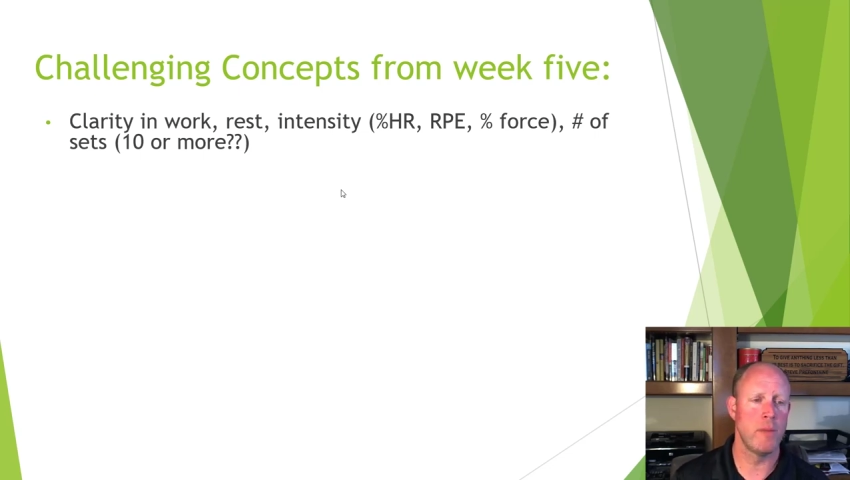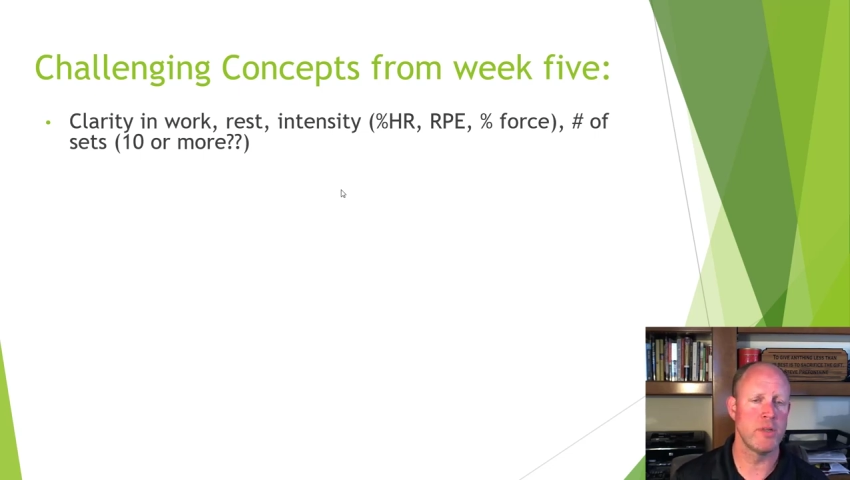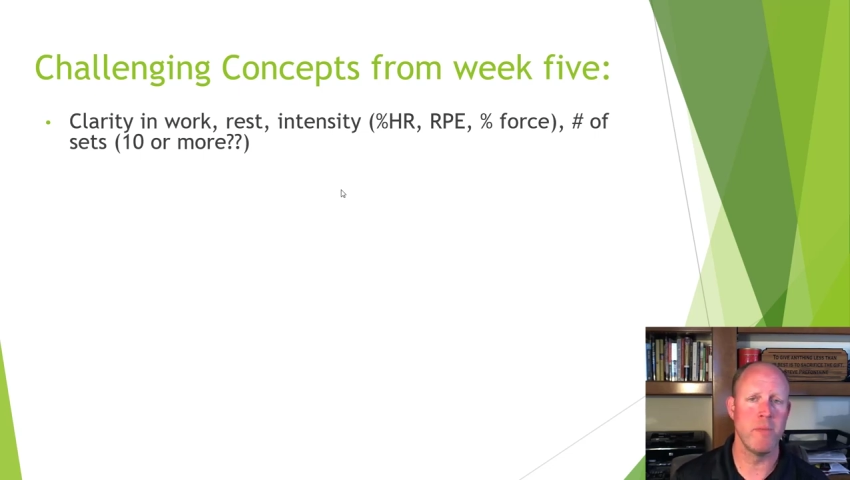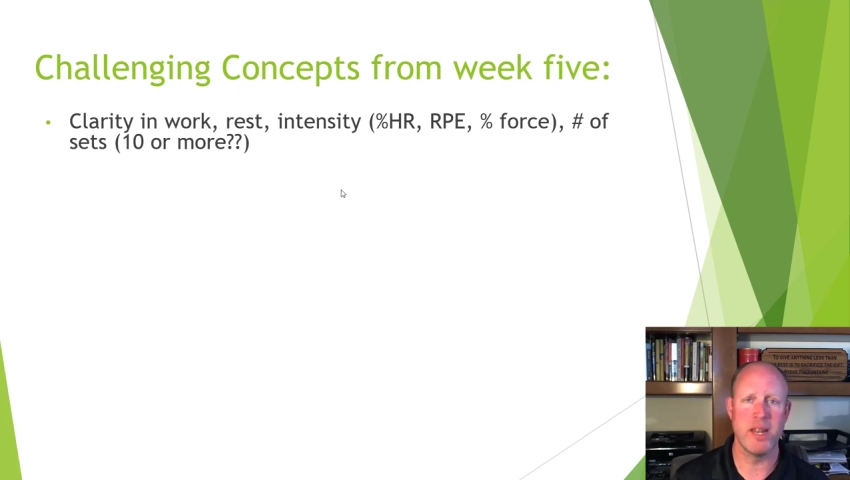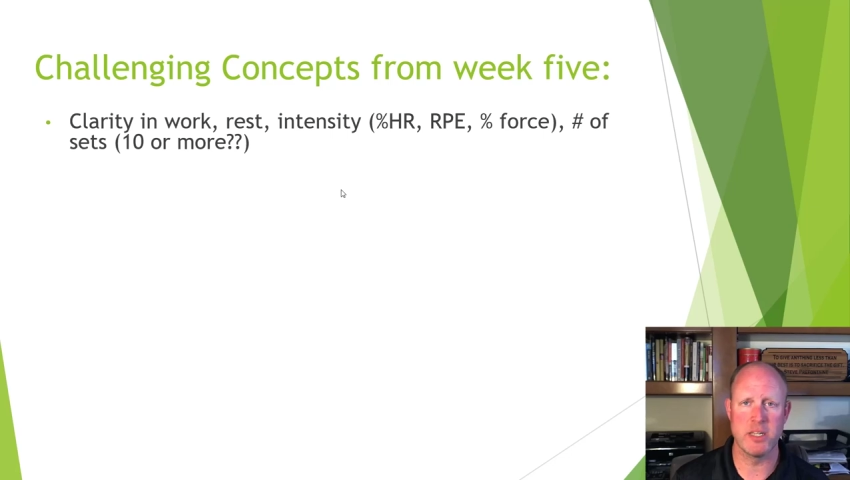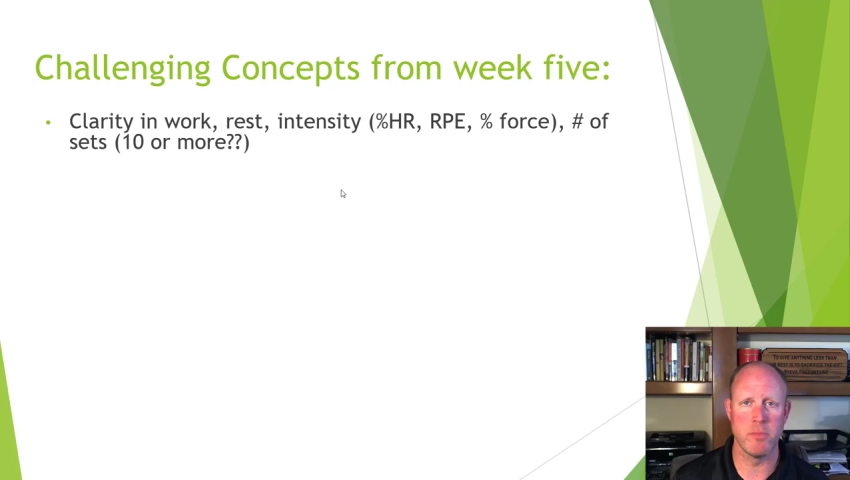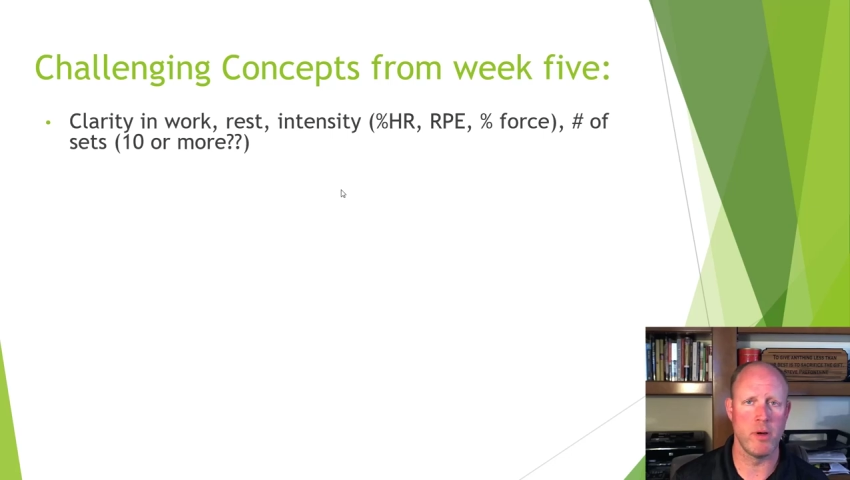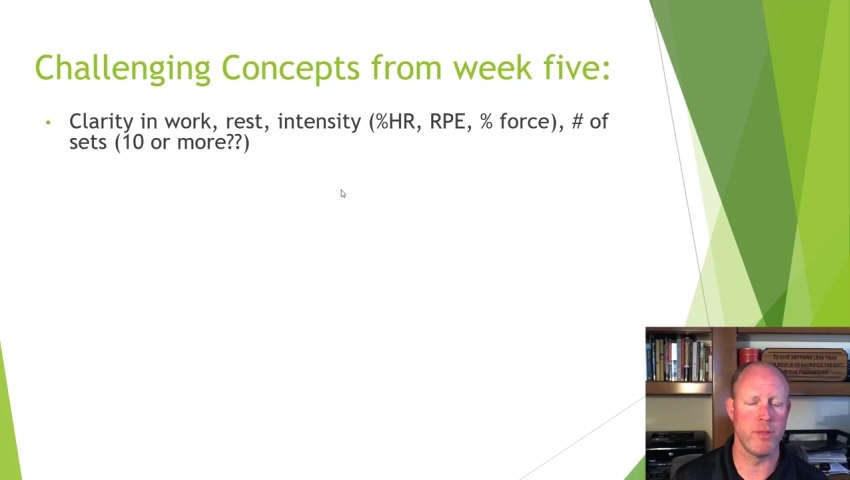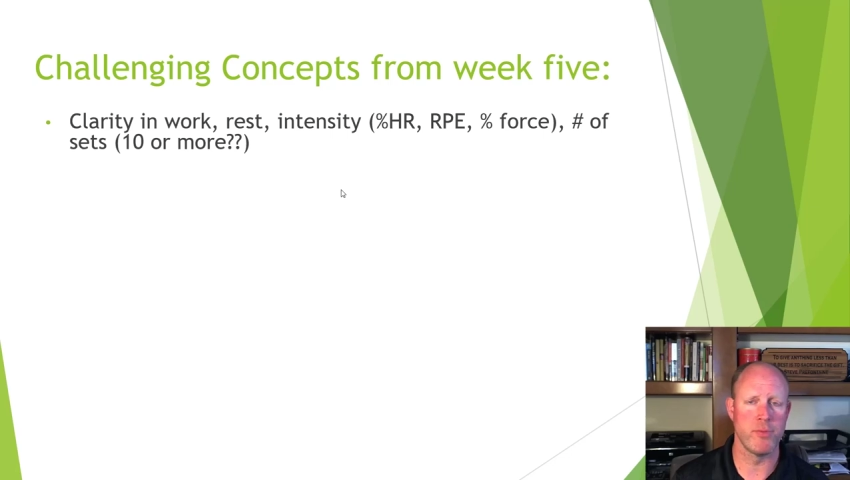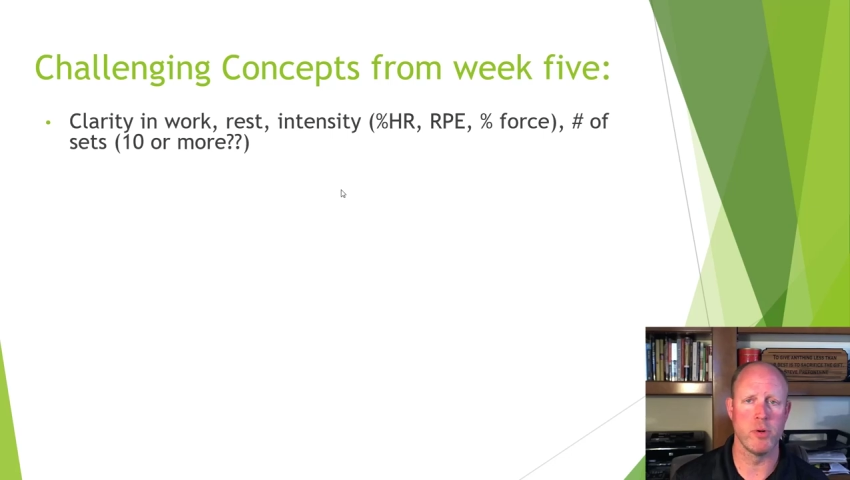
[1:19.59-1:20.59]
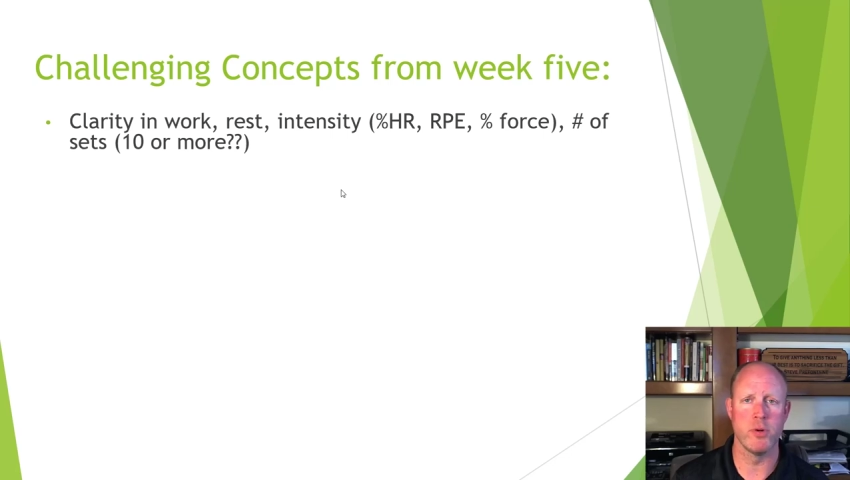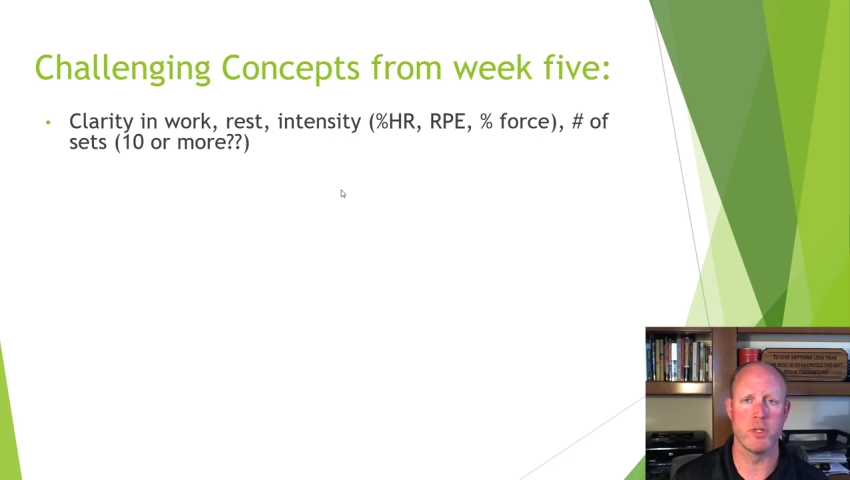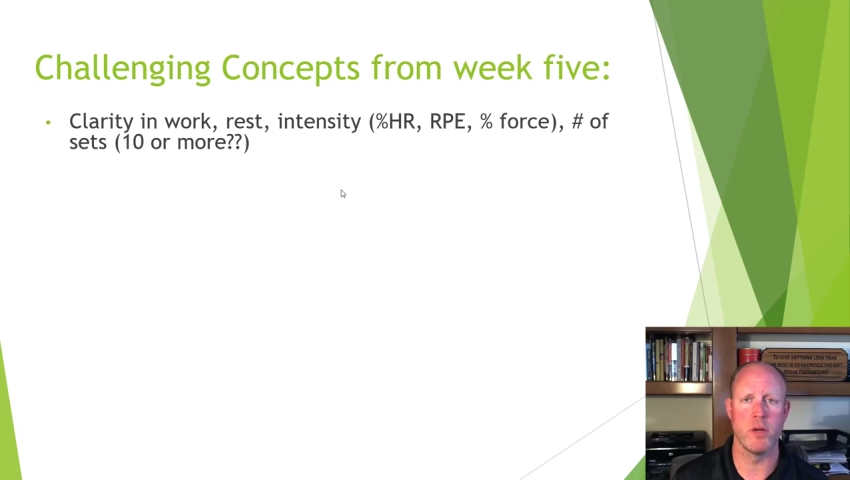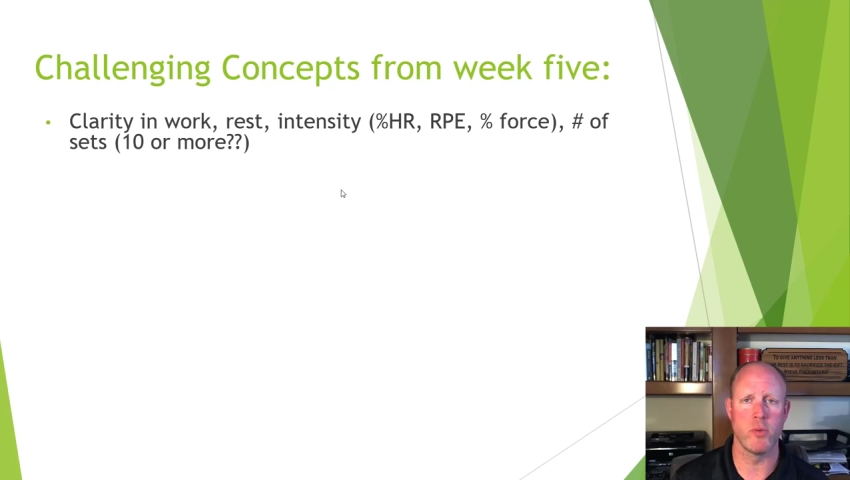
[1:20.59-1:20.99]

some medicine ball throws,